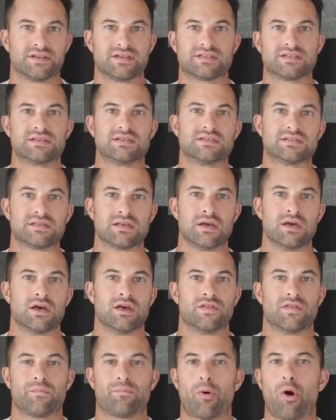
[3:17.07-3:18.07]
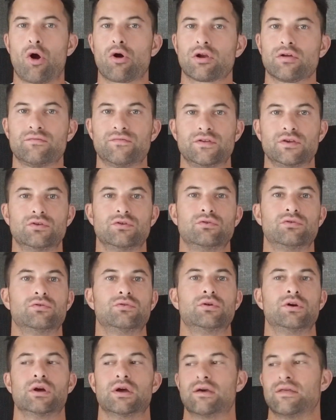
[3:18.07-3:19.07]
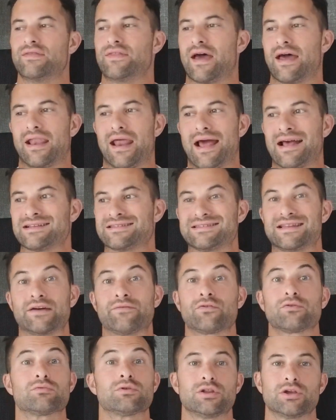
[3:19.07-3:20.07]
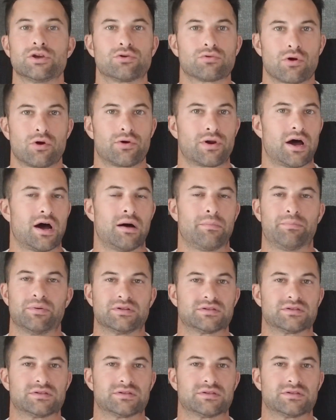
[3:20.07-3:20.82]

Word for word: This is the part of you that has never really grown up.